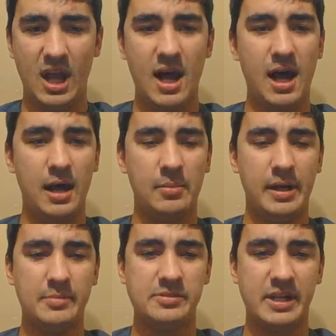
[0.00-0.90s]
Hi, my
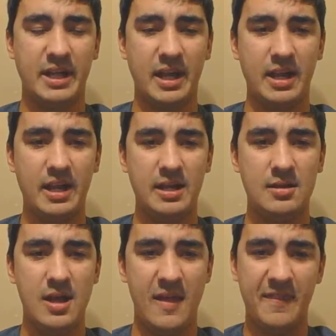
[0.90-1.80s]
name is Nick Kennedy,
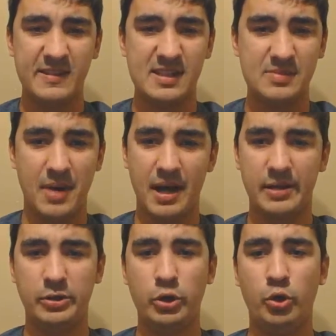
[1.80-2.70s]
and this is my
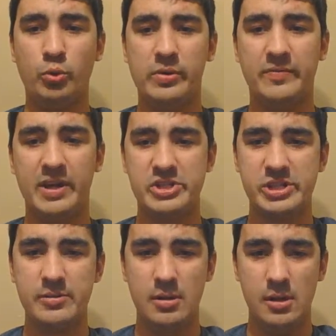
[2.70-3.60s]
Google
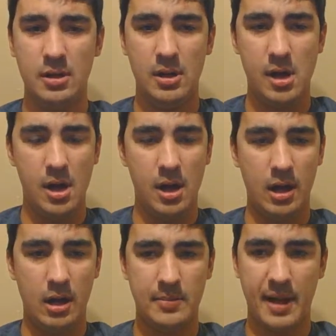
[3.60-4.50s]
reflection.
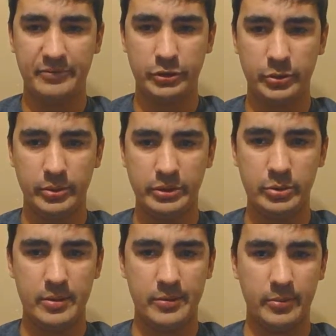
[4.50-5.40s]
After doing
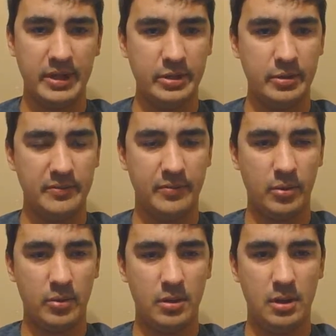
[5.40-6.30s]
Unit 3 and Unit
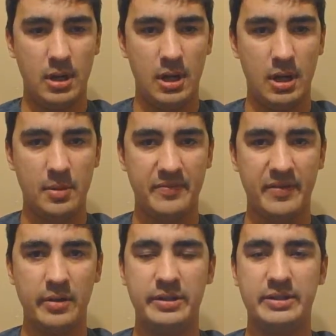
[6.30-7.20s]
4, I
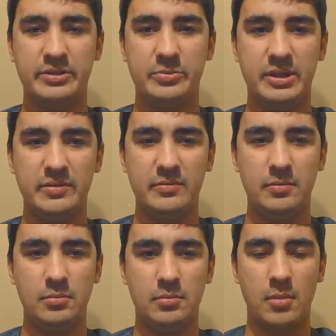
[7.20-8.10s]
found it to be
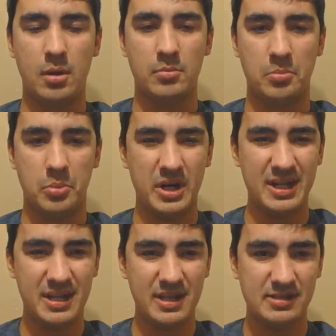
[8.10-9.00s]
pretty
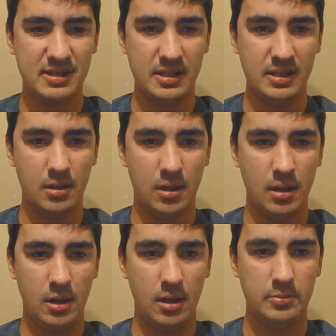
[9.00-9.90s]
easy
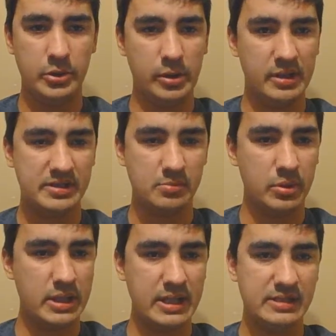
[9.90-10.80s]
units and
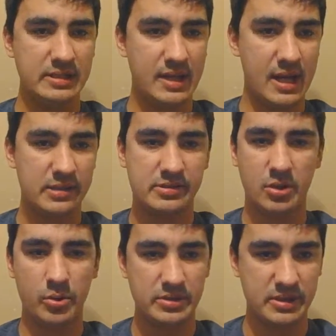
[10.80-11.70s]
pretty easy tests,
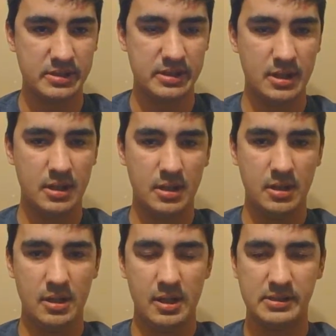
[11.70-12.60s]
quizzes,
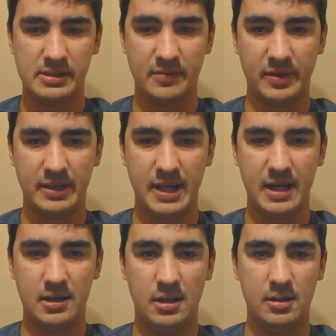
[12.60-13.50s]
and stuff like
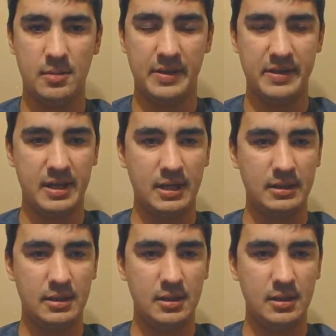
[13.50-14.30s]
that. At the end,